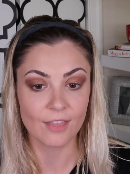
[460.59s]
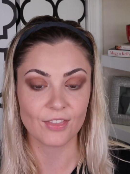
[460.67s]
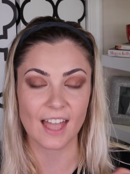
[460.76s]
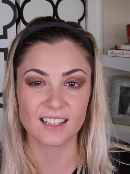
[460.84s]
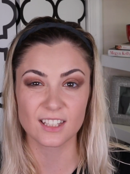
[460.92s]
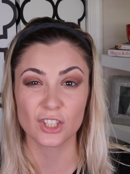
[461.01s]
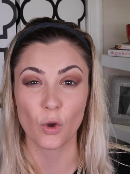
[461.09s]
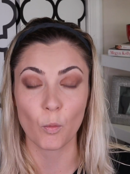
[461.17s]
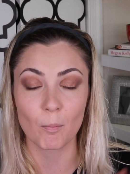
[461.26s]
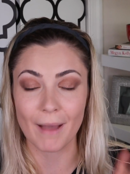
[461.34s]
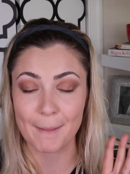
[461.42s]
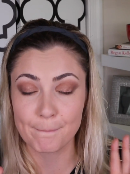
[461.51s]
That's
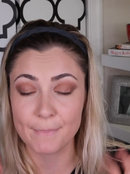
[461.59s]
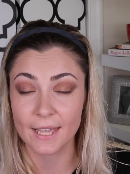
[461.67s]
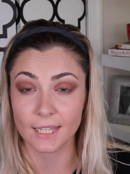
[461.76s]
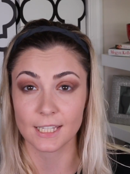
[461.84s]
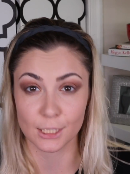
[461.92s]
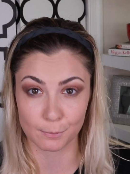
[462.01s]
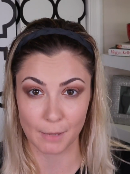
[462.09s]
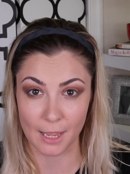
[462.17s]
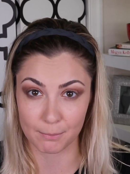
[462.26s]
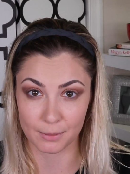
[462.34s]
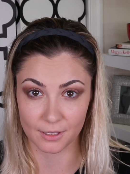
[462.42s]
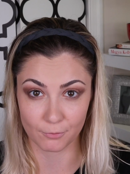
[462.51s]
my biggest
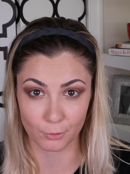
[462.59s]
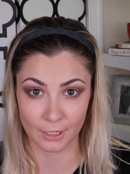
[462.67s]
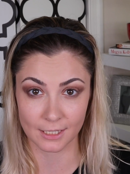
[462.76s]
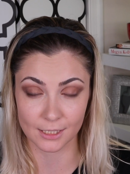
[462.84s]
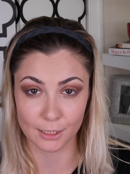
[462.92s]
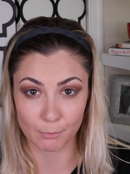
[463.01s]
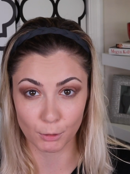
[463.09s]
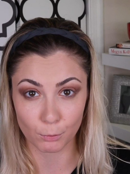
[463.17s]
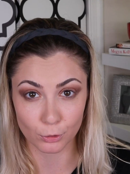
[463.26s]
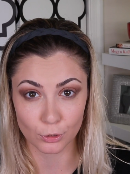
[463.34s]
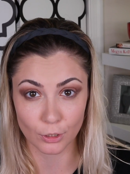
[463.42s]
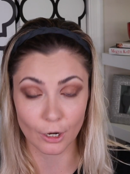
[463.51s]
pet peeve when I see
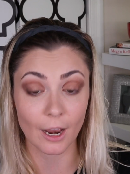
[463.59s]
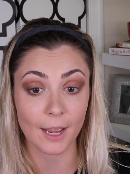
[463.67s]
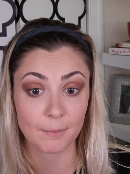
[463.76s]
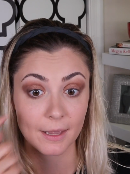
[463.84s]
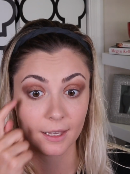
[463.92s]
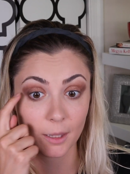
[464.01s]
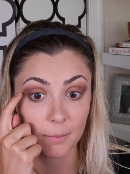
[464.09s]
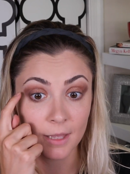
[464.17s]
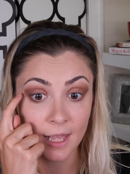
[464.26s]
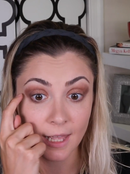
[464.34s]
people do their eye makeup.